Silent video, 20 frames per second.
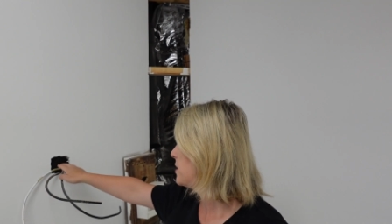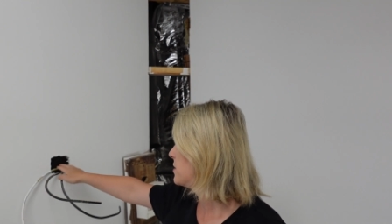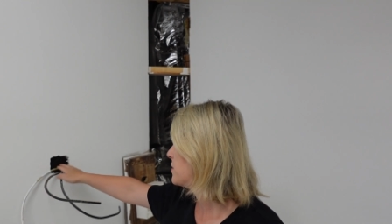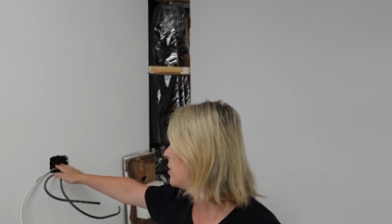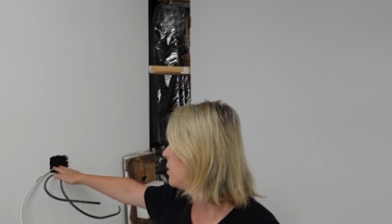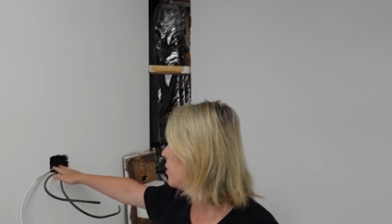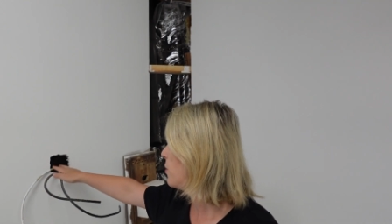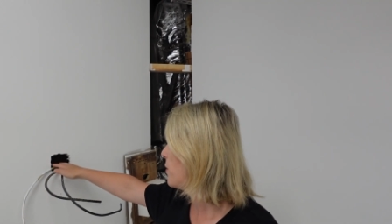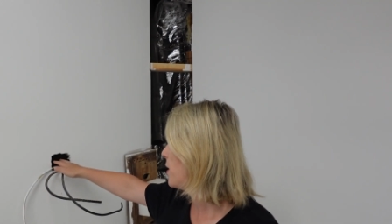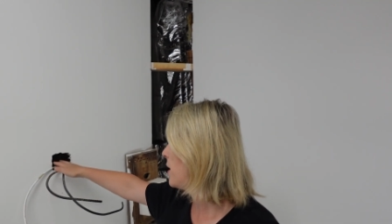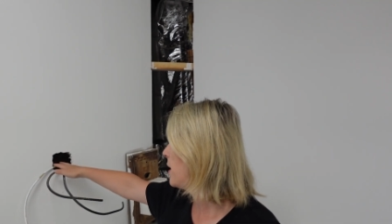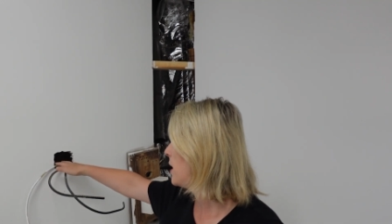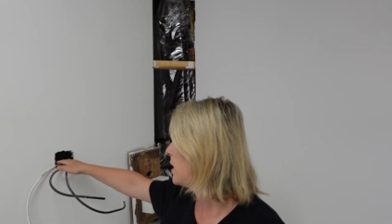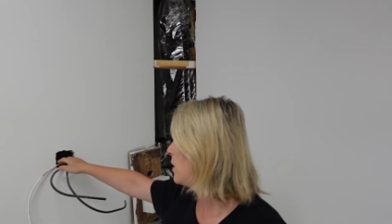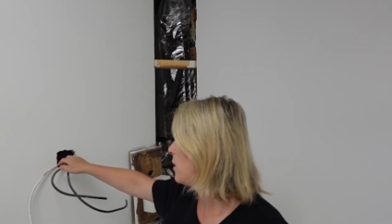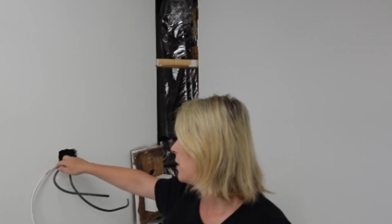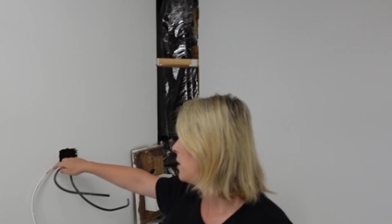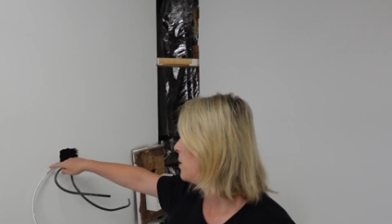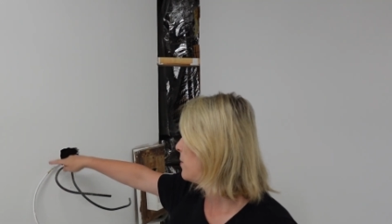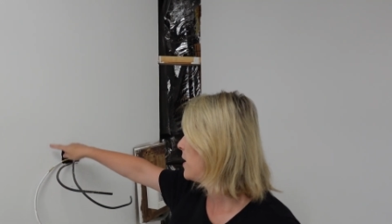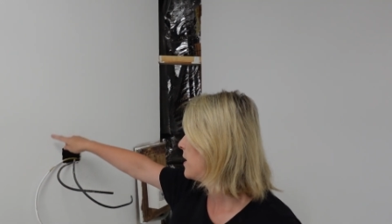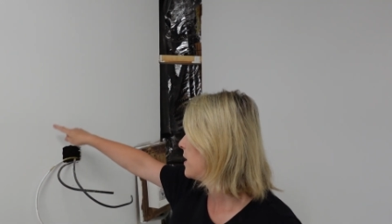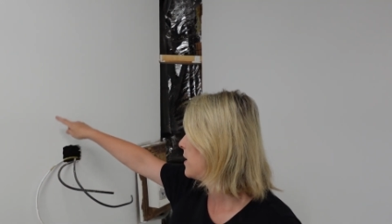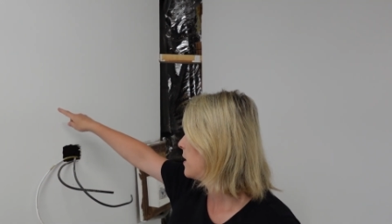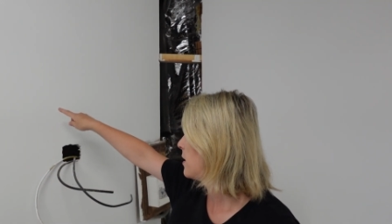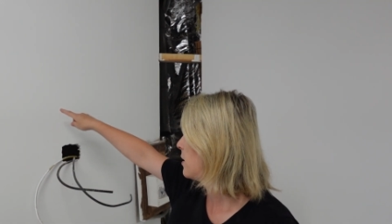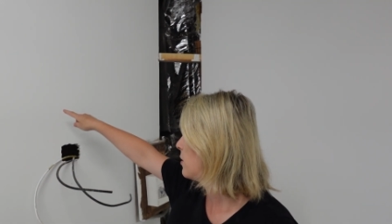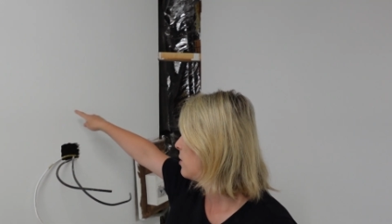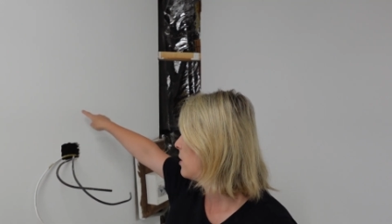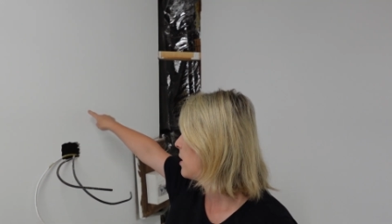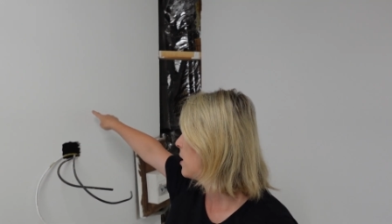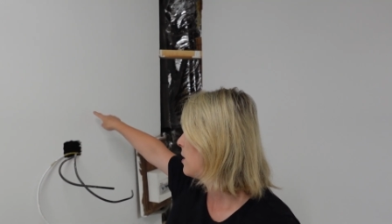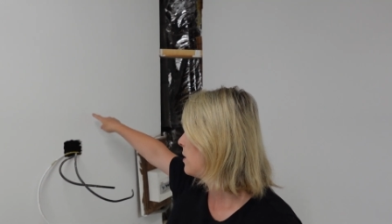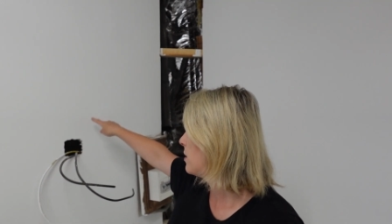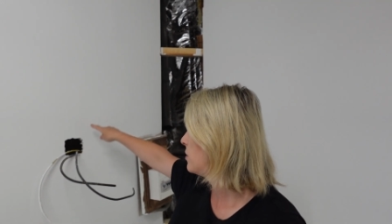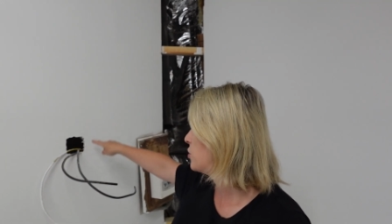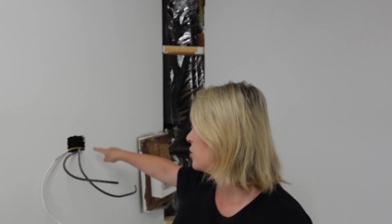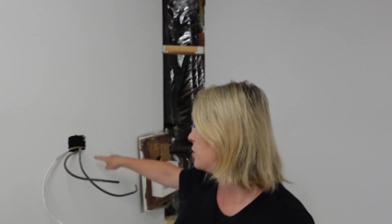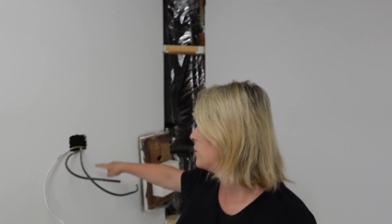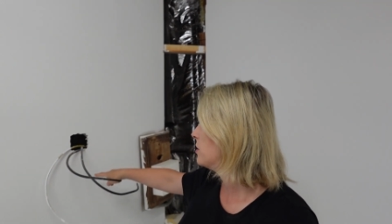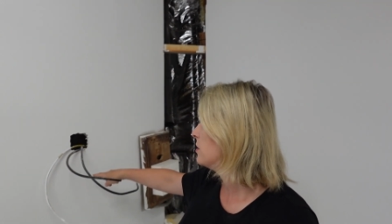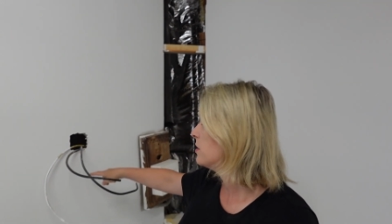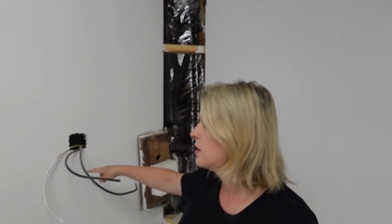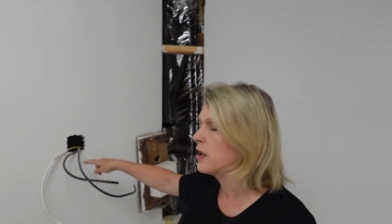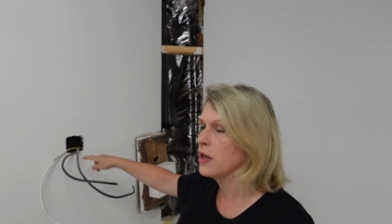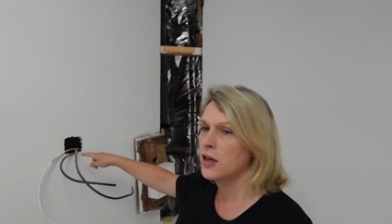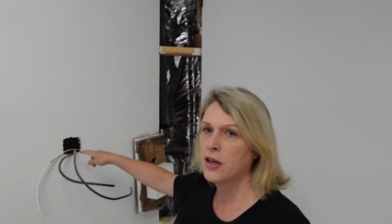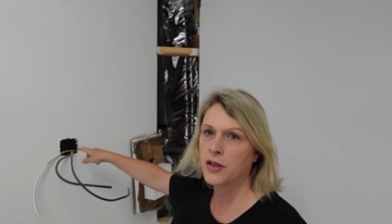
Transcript: this hole here, I'm going to make it a lot larger.